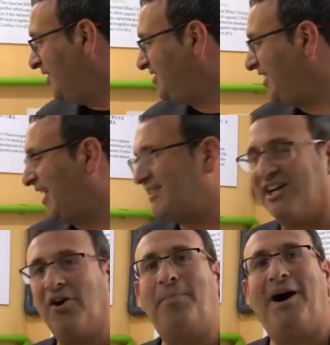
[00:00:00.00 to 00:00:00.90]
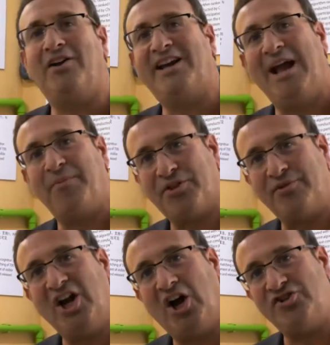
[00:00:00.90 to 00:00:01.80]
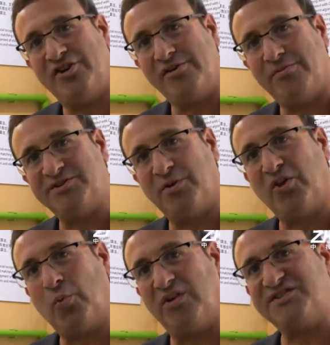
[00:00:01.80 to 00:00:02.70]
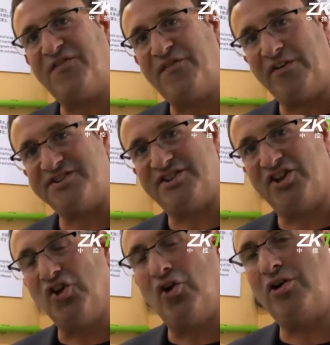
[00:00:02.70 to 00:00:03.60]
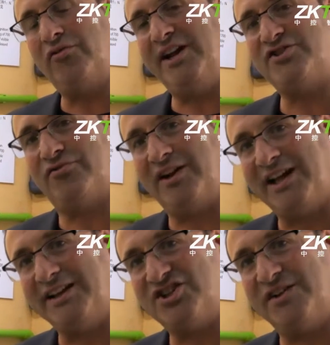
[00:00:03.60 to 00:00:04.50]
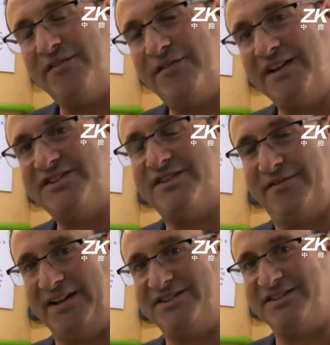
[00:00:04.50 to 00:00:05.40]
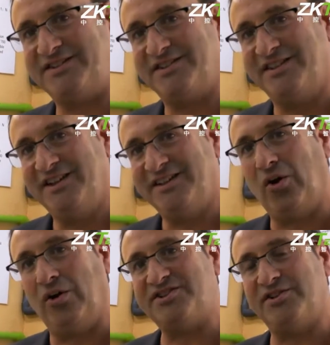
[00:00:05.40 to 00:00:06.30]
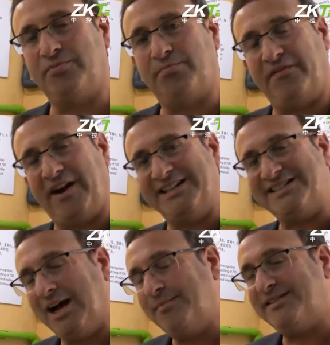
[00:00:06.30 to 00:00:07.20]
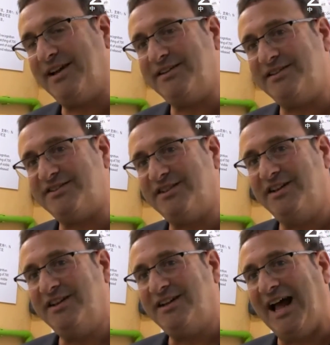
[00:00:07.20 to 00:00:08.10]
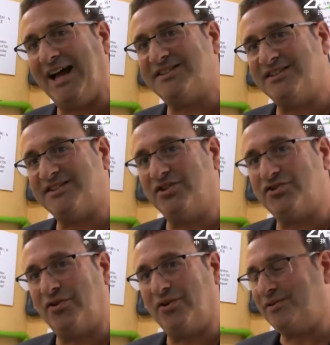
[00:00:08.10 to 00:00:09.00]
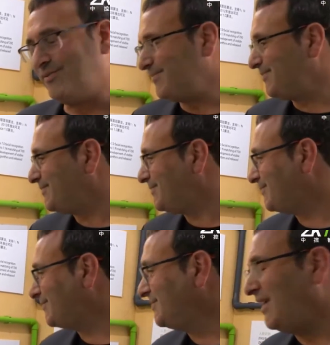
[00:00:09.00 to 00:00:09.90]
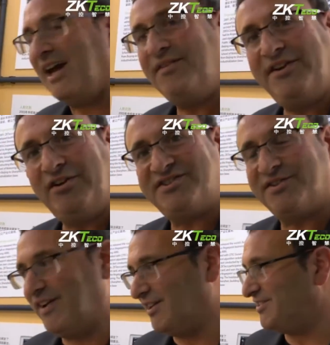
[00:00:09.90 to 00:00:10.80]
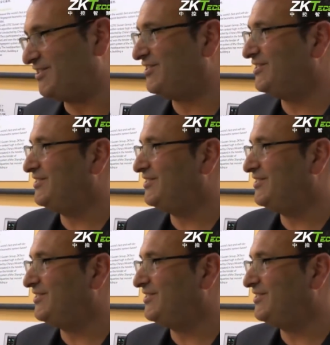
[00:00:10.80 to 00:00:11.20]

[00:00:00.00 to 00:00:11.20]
the ZKTeco BioCam 300 was one of the world's first long-range recognition face devices, and also provided time and attendance, access control, and video surveillance.